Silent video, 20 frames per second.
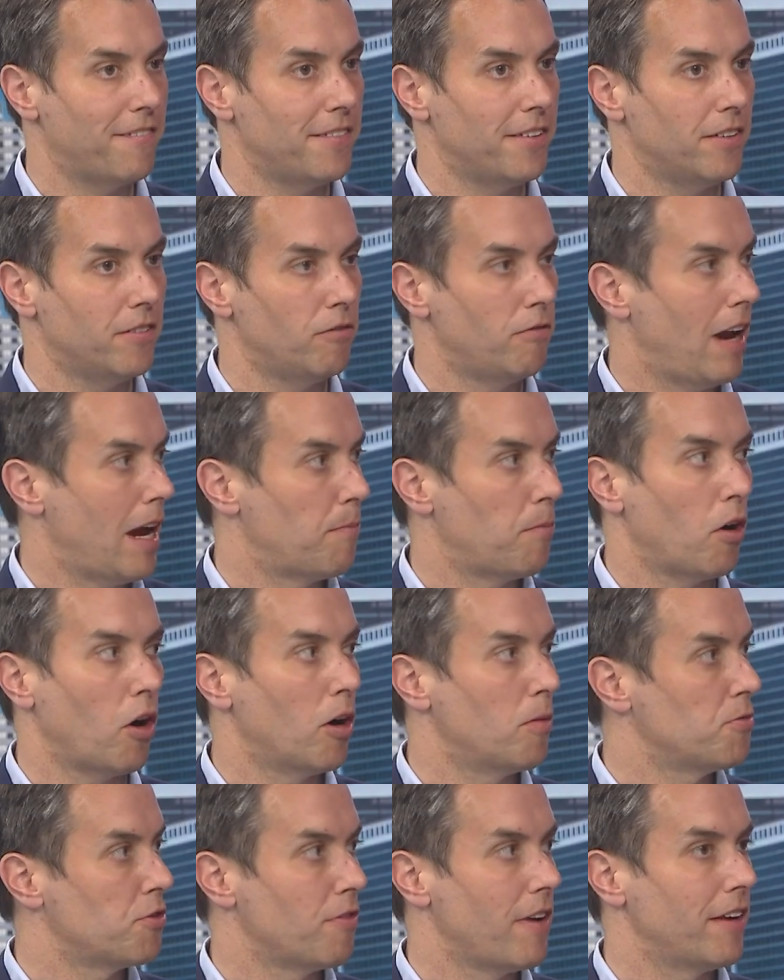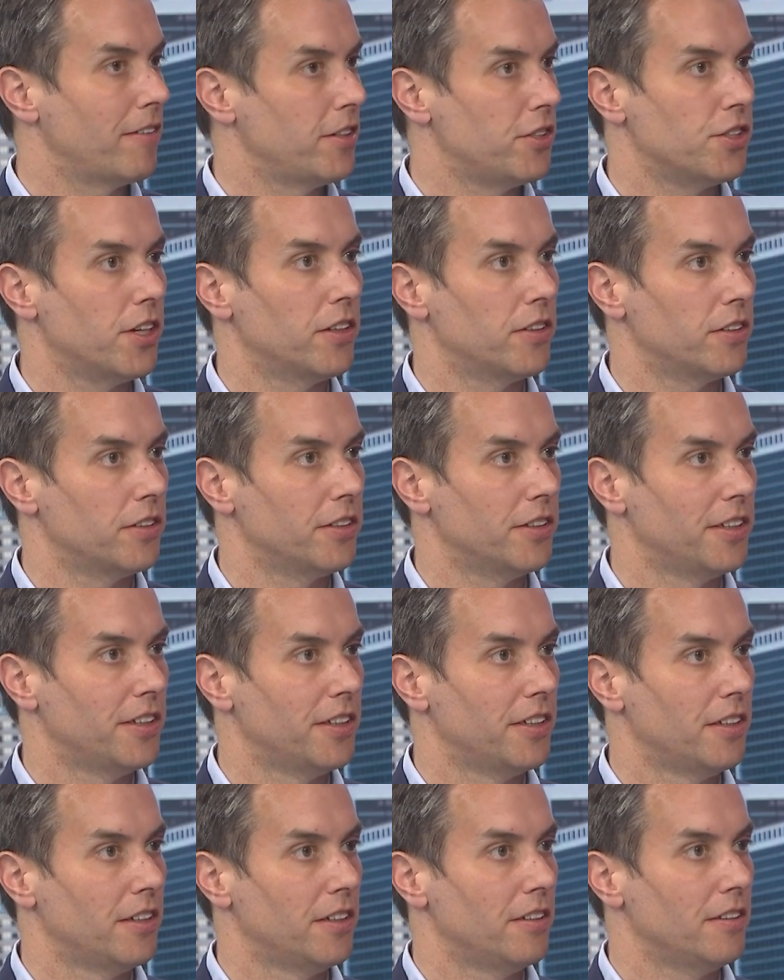to wrap our arms around each other.
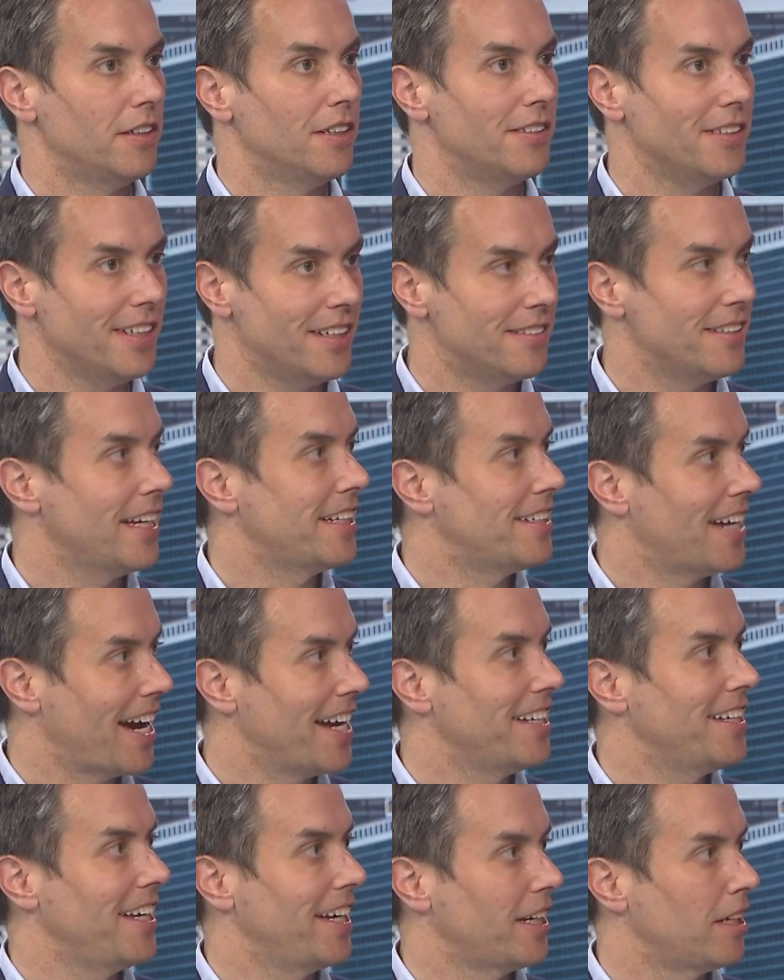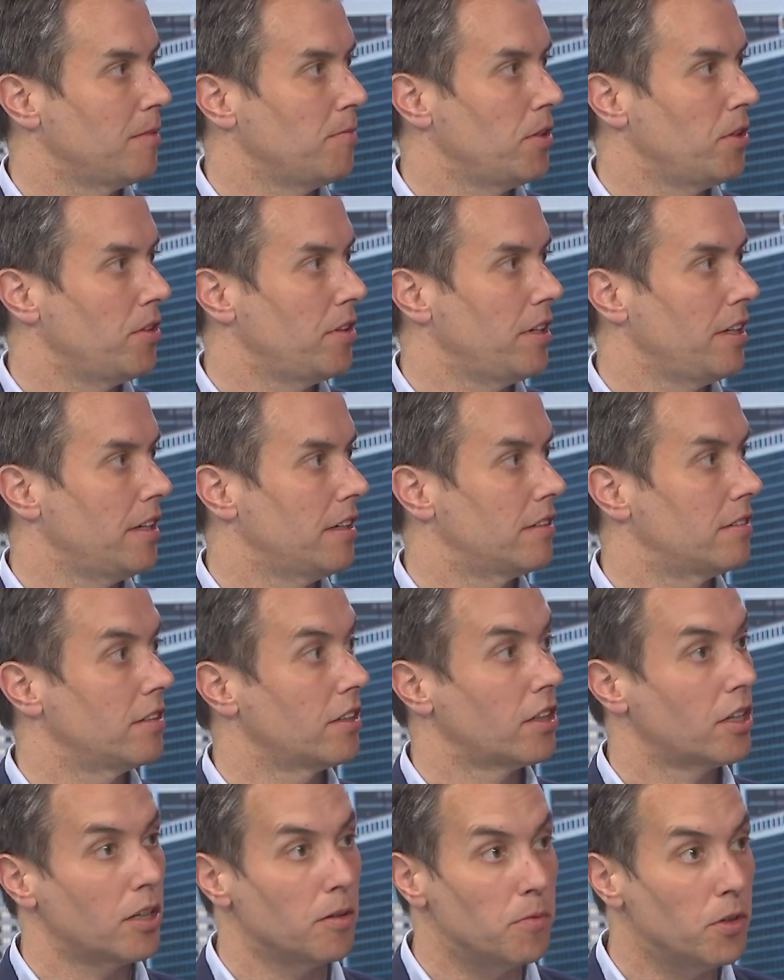This is a tight-knit community. It's a
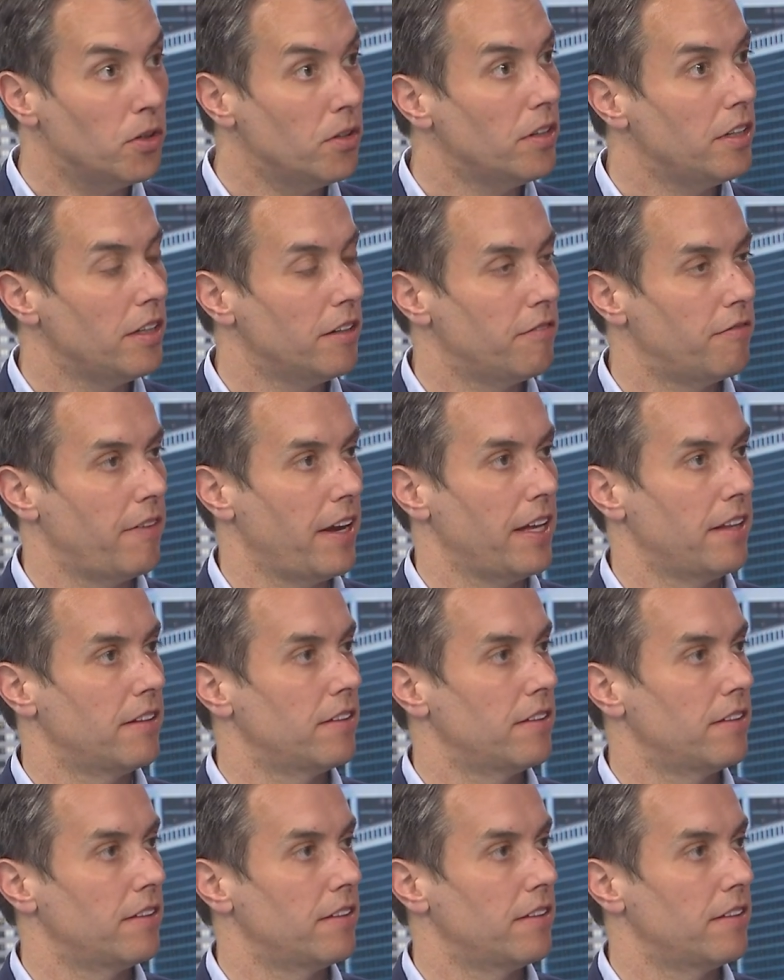community of faith.